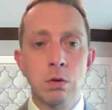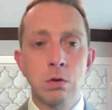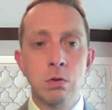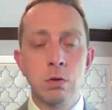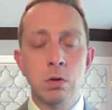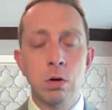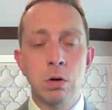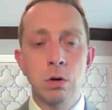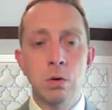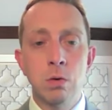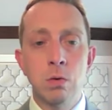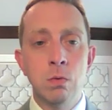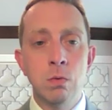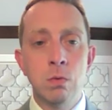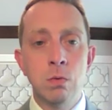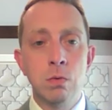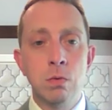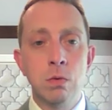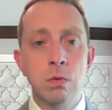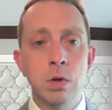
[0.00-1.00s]
So
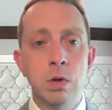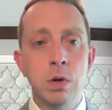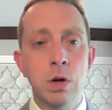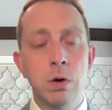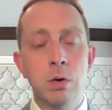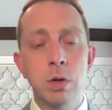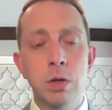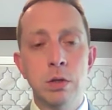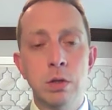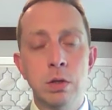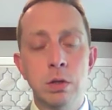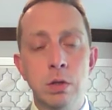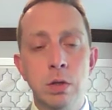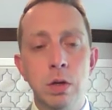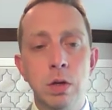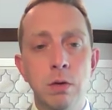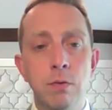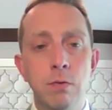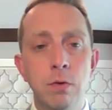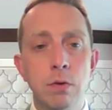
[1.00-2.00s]
the notice is
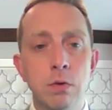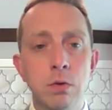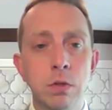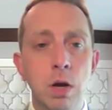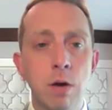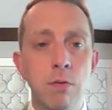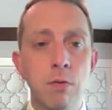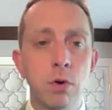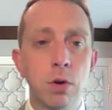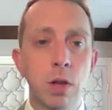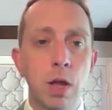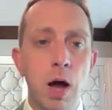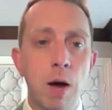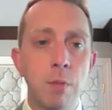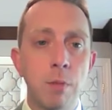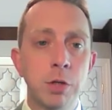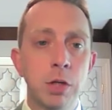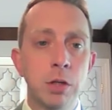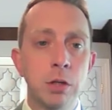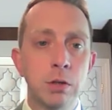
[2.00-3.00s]
going to give you several
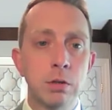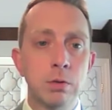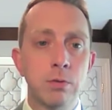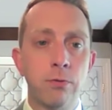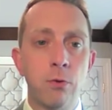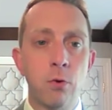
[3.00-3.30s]
options